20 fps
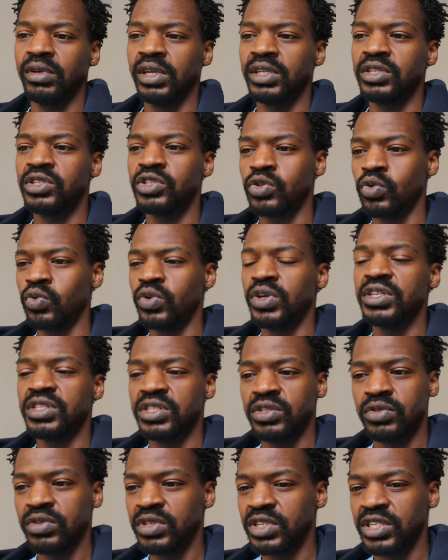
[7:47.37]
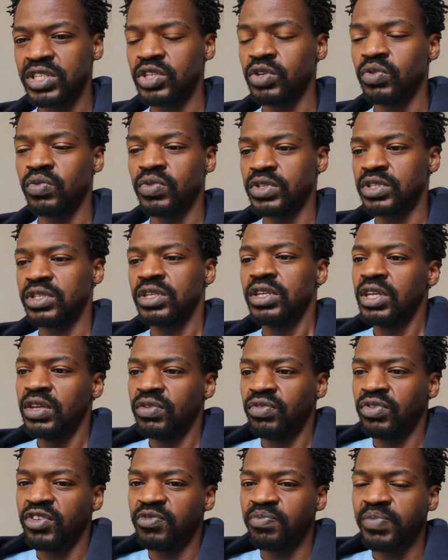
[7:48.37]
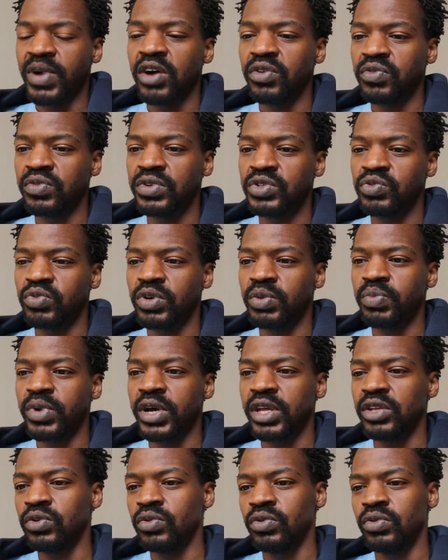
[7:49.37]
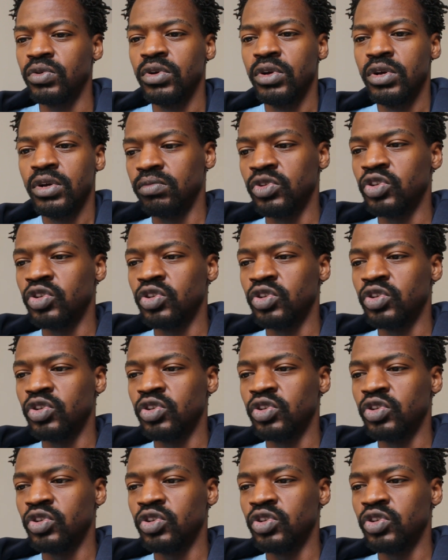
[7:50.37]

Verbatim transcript: and so easy to distinguish if you have boundaries whereby you